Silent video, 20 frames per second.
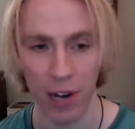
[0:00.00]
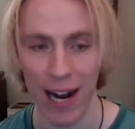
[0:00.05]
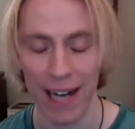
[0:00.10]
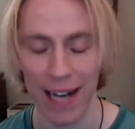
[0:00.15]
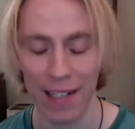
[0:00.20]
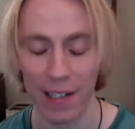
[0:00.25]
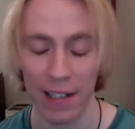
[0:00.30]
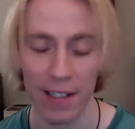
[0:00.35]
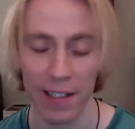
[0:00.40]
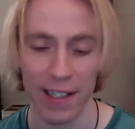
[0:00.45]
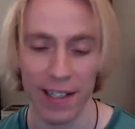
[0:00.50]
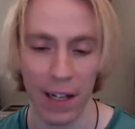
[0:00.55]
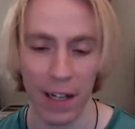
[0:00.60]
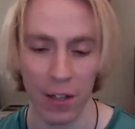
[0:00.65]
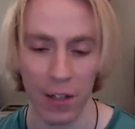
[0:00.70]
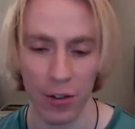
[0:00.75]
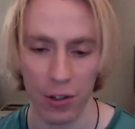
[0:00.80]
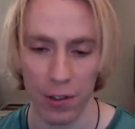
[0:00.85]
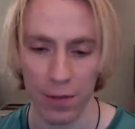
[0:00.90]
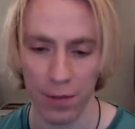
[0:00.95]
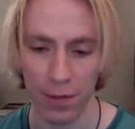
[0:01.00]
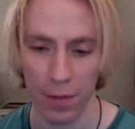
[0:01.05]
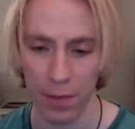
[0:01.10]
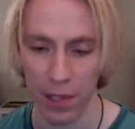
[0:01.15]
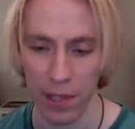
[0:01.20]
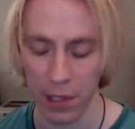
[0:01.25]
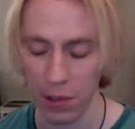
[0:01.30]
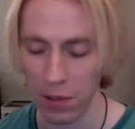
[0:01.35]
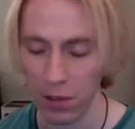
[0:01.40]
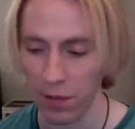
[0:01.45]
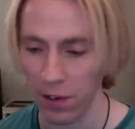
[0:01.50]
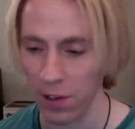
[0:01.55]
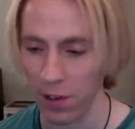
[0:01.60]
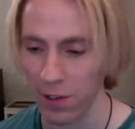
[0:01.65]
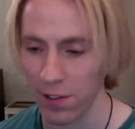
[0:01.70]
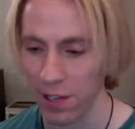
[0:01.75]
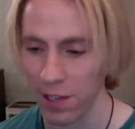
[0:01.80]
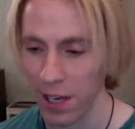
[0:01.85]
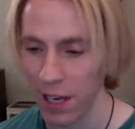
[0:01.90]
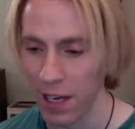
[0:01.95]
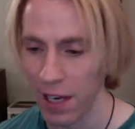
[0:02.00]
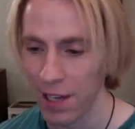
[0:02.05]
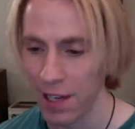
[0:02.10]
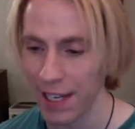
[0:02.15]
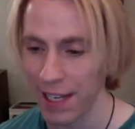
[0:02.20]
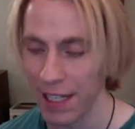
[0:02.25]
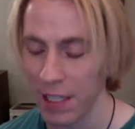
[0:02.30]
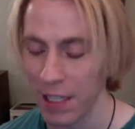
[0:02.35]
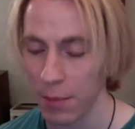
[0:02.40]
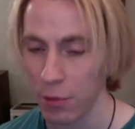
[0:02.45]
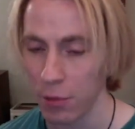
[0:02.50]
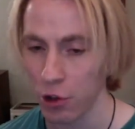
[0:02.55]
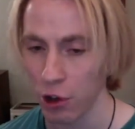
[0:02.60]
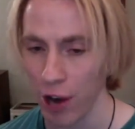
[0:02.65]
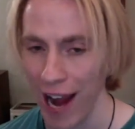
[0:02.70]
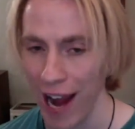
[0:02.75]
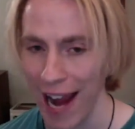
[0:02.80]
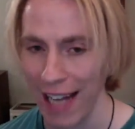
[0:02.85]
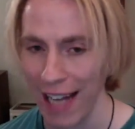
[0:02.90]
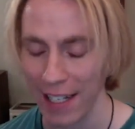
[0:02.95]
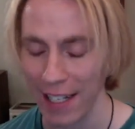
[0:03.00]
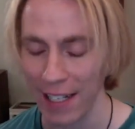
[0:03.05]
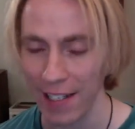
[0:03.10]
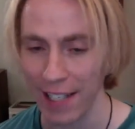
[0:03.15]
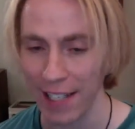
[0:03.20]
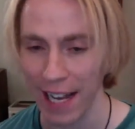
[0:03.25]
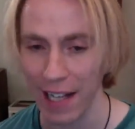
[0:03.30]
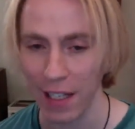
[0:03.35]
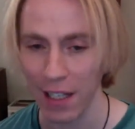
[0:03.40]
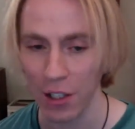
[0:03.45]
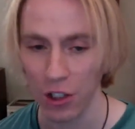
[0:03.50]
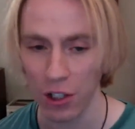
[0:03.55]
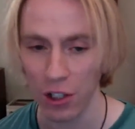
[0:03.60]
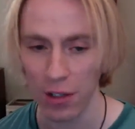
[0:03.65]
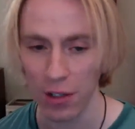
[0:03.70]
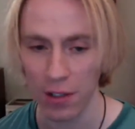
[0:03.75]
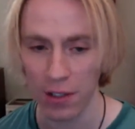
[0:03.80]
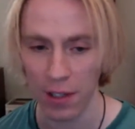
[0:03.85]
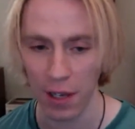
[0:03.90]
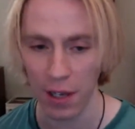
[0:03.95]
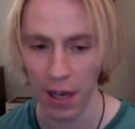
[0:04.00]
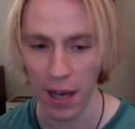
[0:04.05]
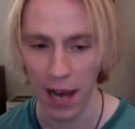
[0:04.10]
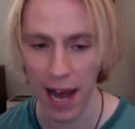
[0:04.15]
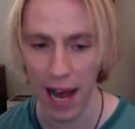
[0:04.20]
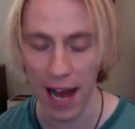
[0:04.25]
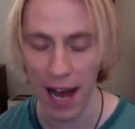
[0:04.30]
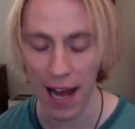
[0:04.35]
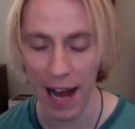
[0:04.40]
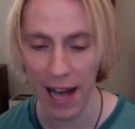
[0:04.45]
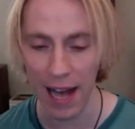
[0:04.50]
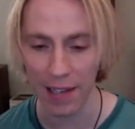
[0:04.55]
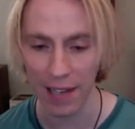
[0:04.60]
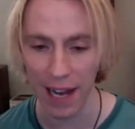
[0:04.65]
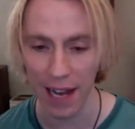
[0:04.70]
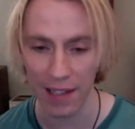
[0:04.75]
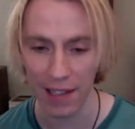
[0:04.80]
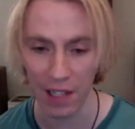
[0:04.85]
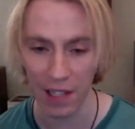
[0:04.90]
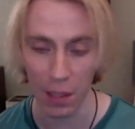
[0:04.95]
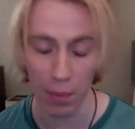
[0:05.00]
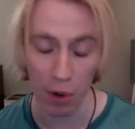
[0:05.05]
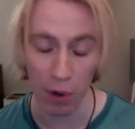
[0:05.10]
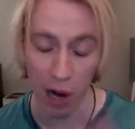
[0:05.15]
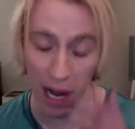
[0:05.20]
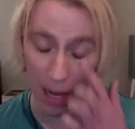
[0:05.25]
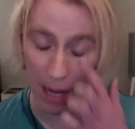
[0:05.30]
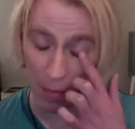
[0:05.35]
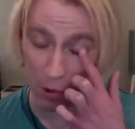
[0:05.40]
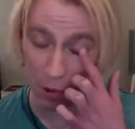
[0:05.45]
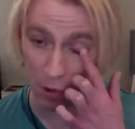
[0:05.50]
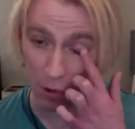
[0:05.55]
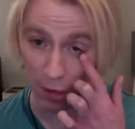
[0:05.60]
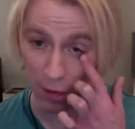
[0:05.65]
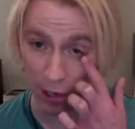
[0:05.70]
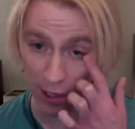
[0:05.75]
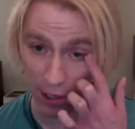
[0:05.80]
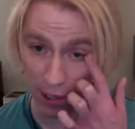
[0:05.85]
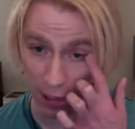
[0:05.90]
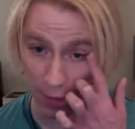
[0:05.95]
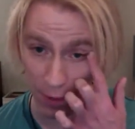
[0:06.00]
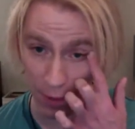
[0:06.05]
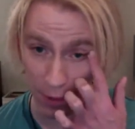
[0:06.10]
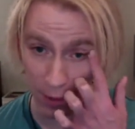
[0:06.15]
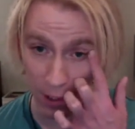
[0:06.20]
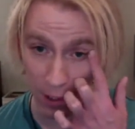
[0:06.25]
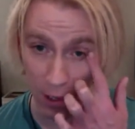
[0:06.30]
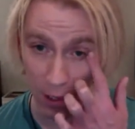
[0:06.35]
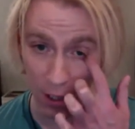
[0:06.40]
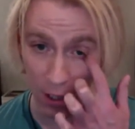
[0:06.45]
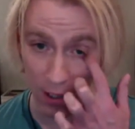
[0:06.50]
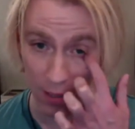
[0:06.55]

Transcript: intelligence from the universe. They subtract intelligence as the prime mover, as the first cause of